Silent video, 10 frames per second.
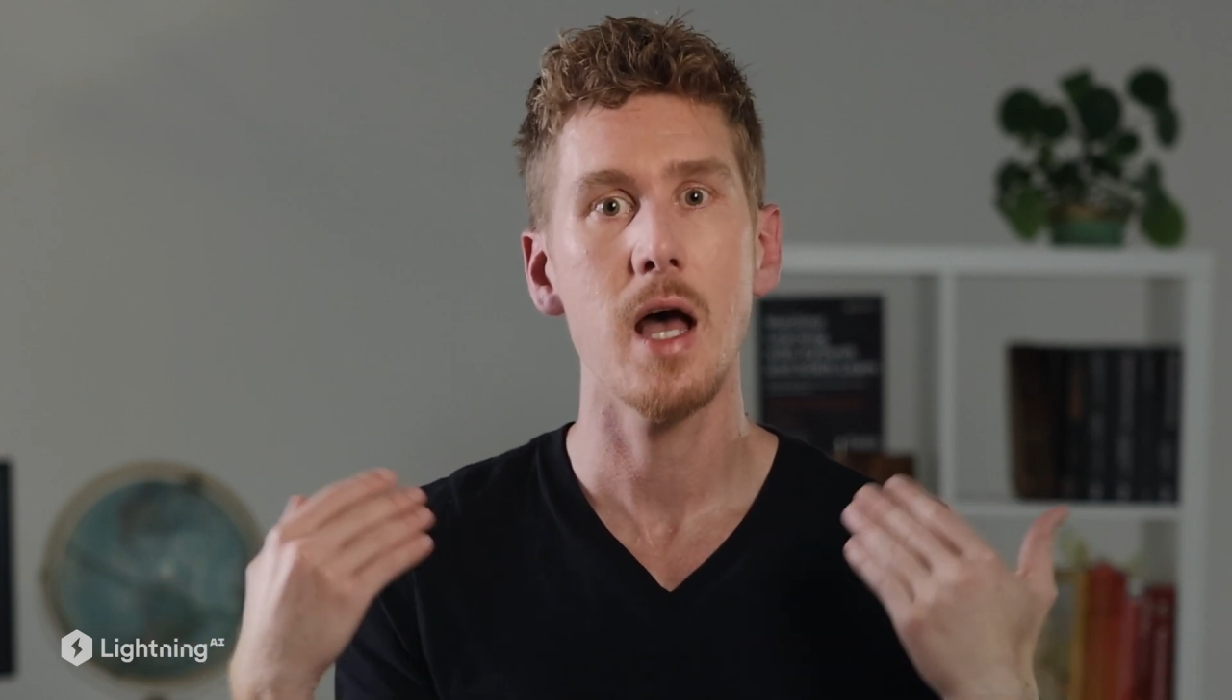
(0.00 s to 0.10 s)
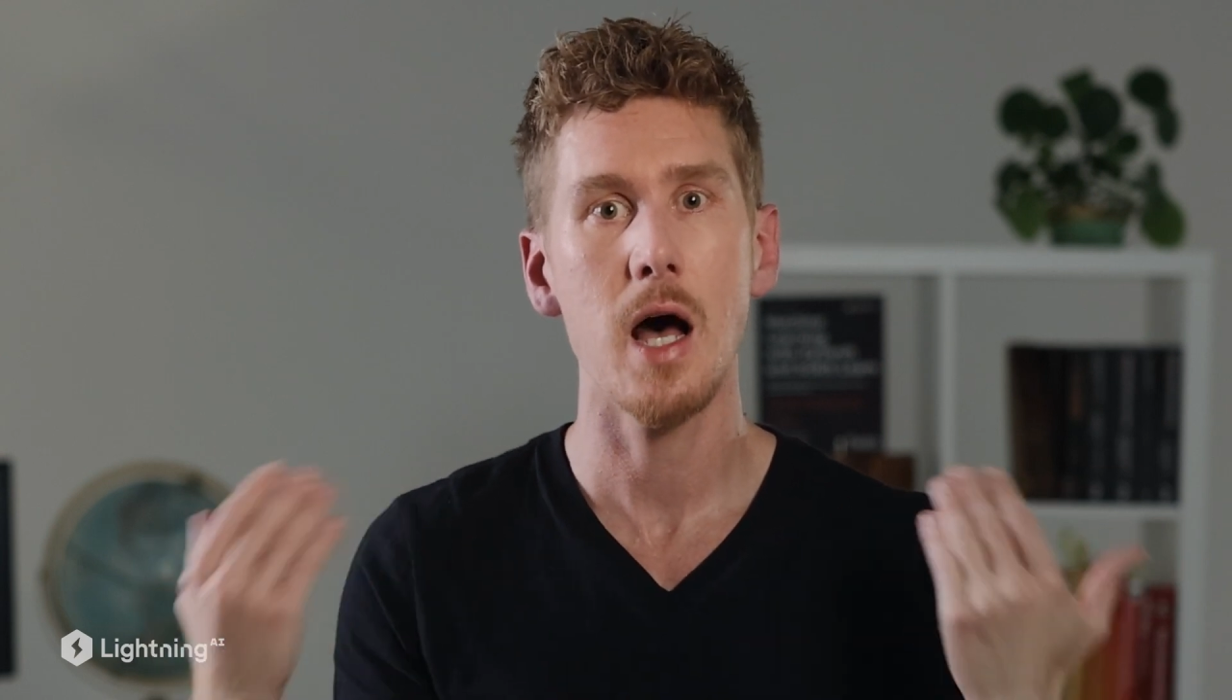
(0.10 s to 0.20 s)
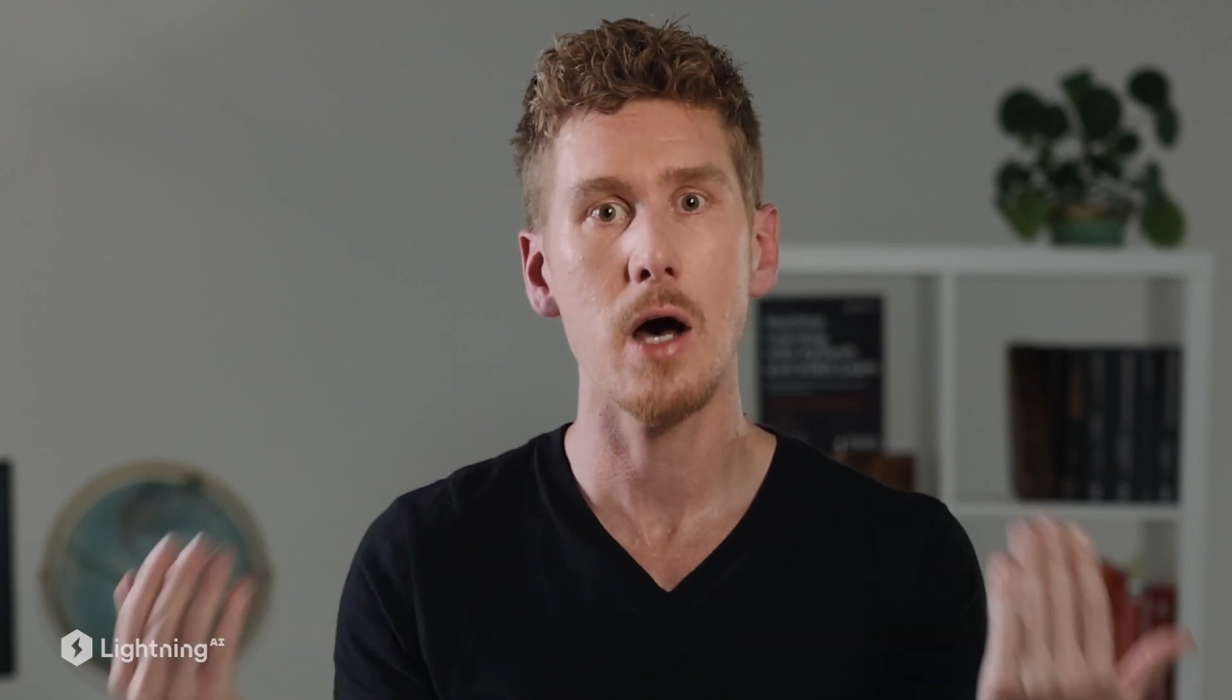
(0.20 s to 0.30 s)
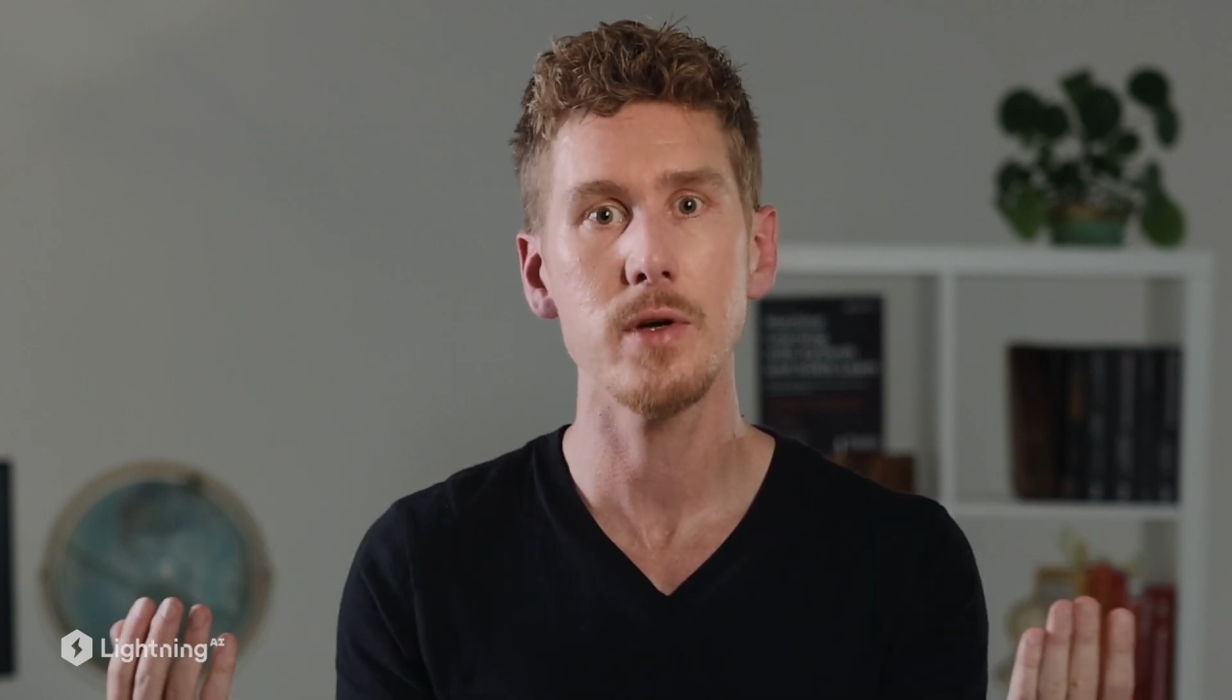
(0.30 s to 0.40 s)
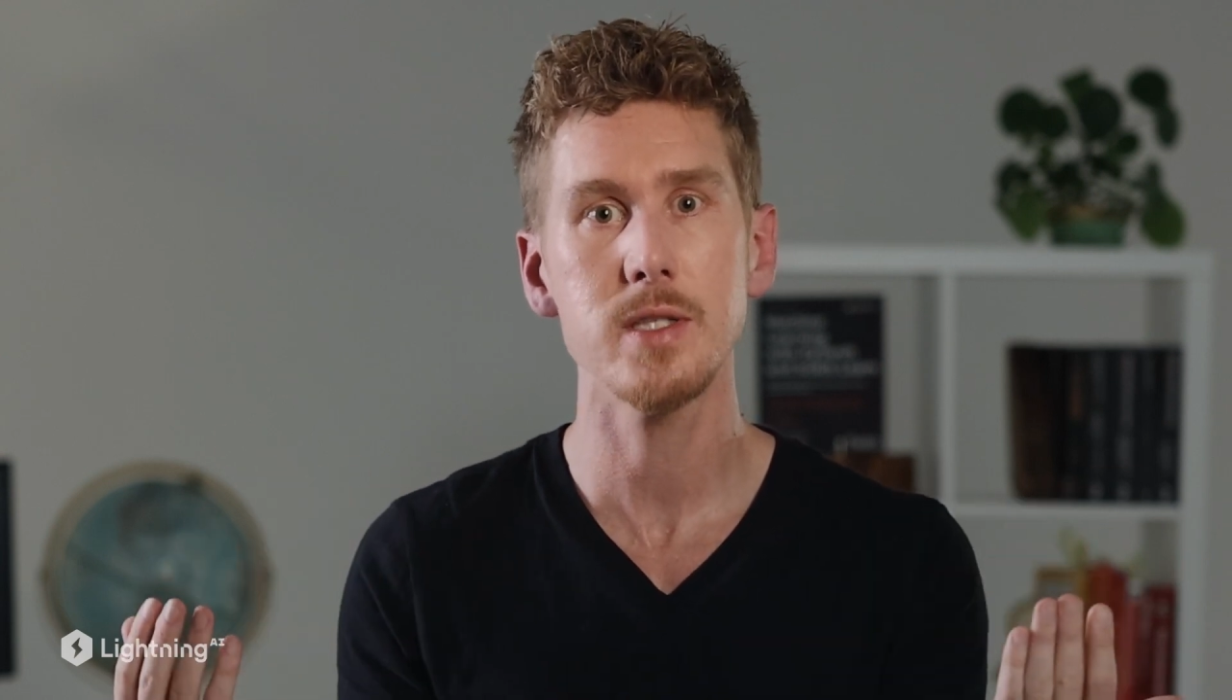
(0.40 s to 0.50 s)

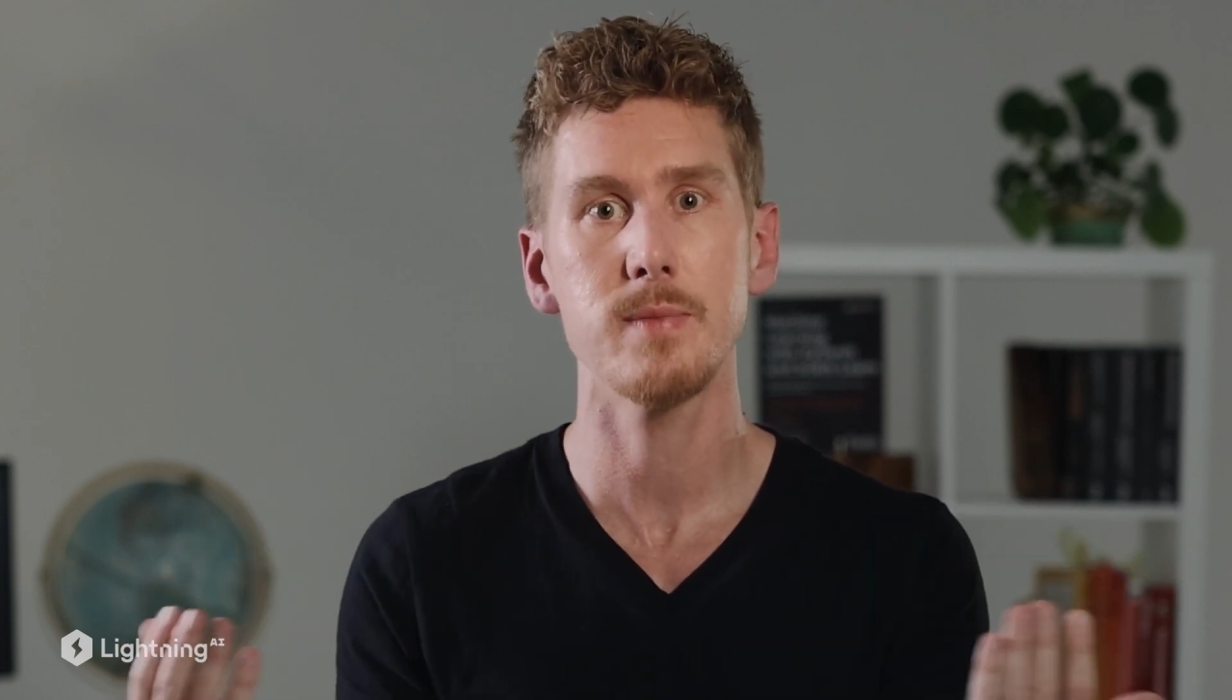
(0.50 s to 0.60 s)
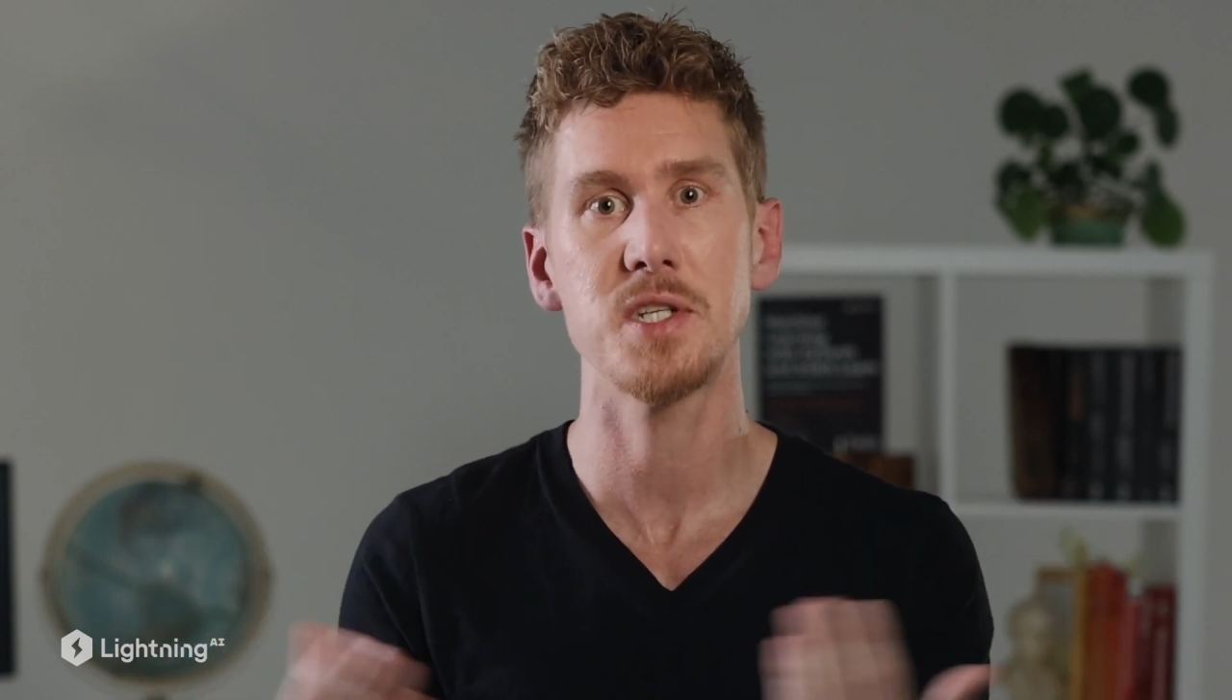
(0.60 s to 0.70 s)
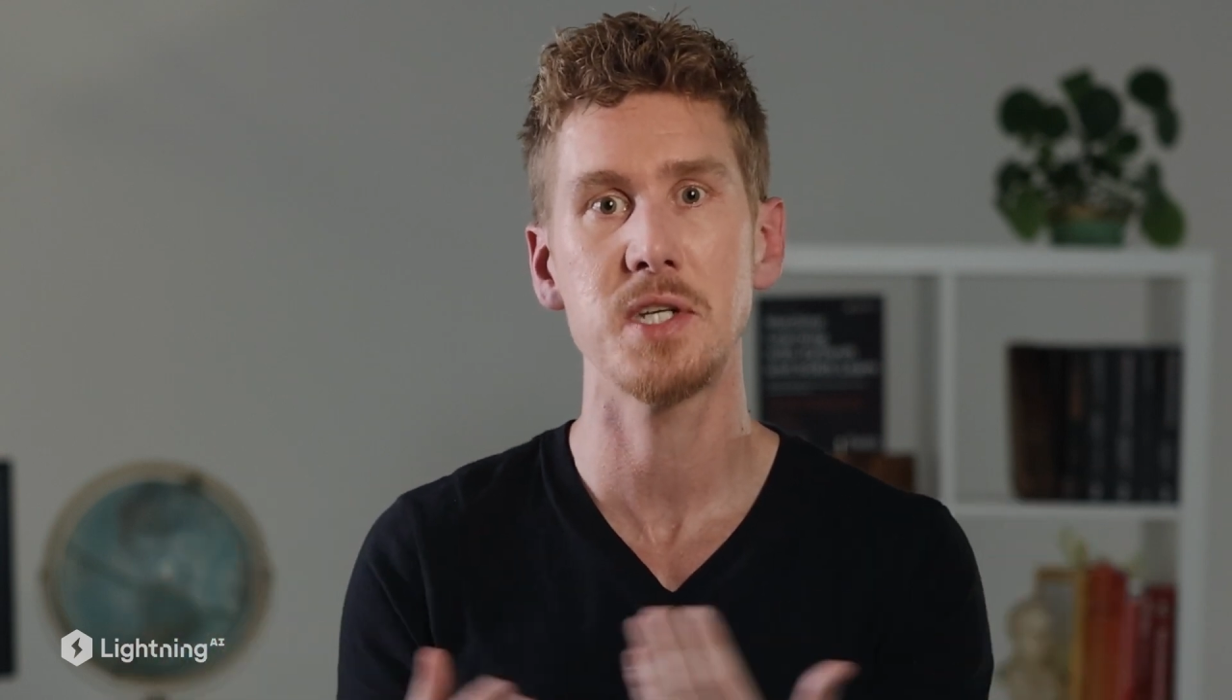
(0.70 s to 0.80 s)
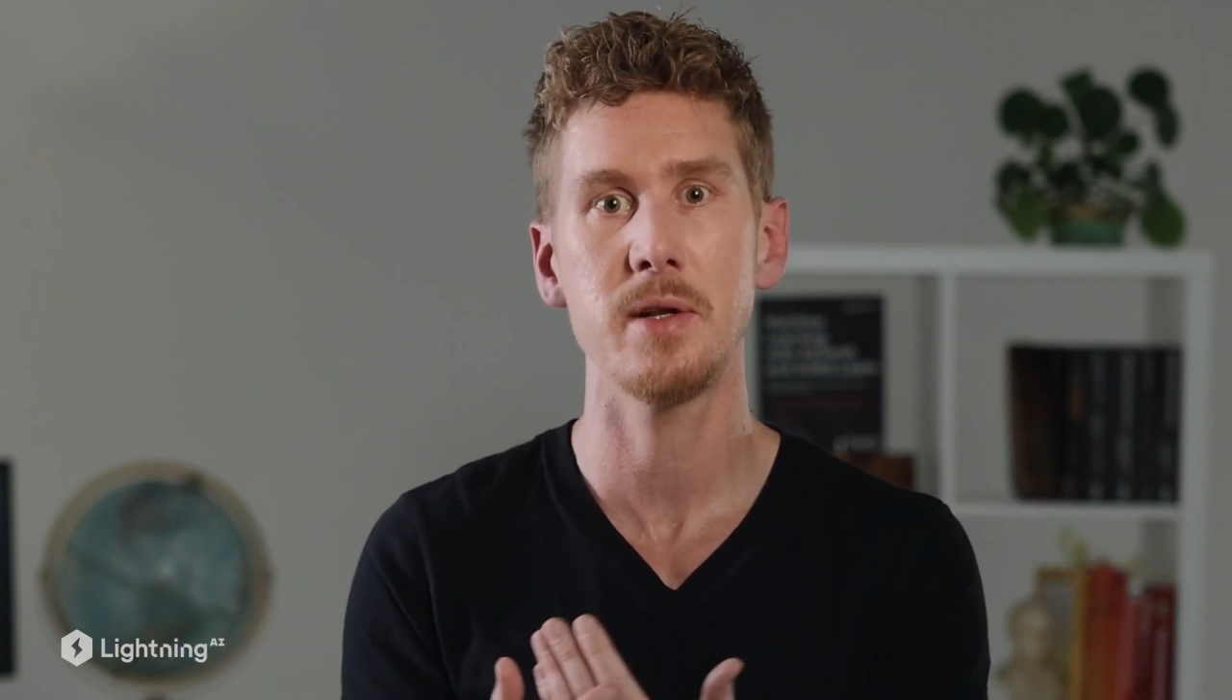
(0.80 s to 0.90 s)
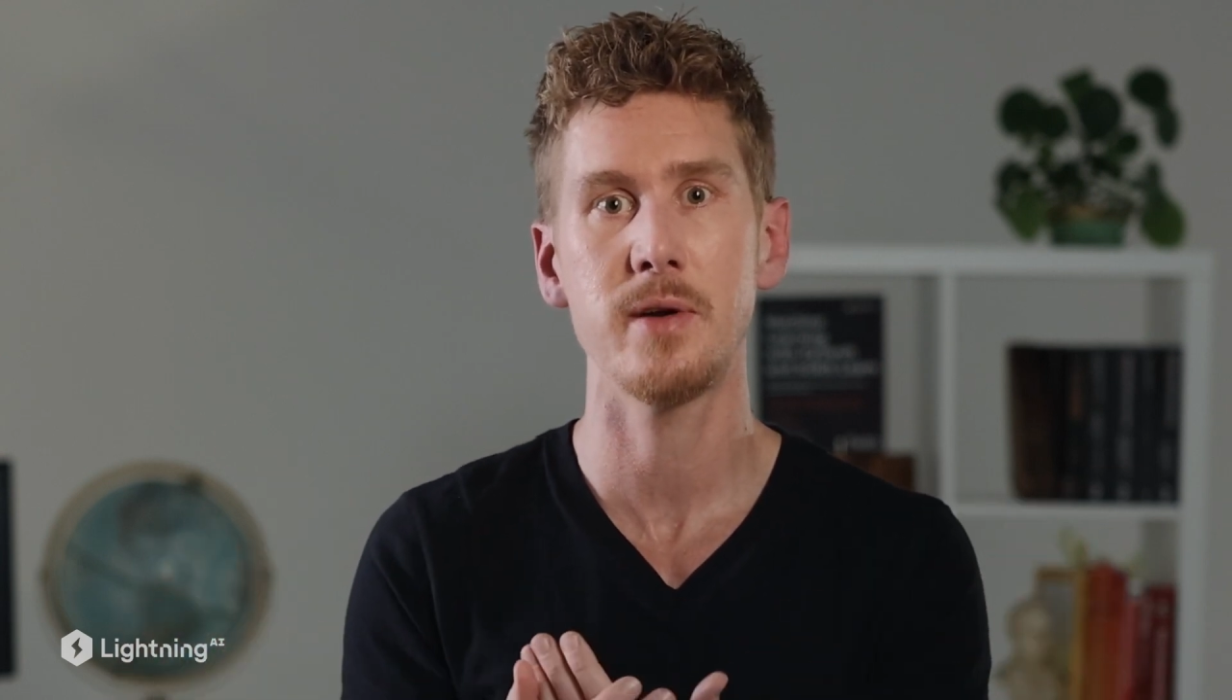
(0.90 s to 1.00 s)
How is
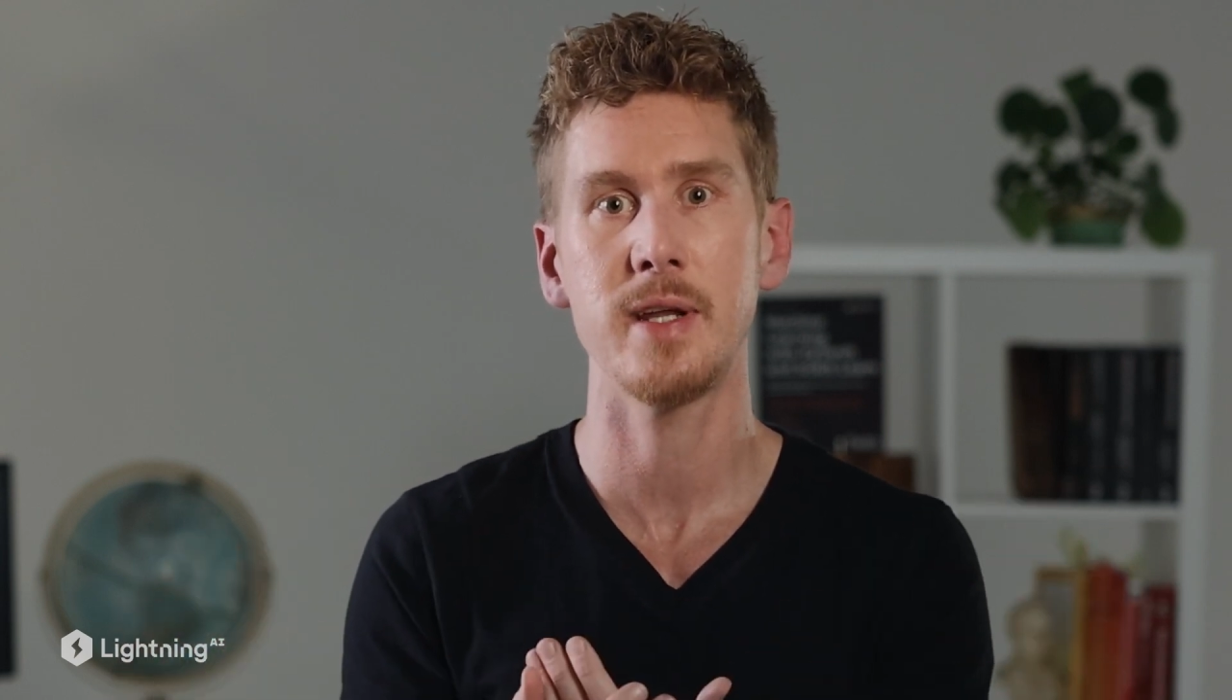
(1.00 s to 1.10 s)
machine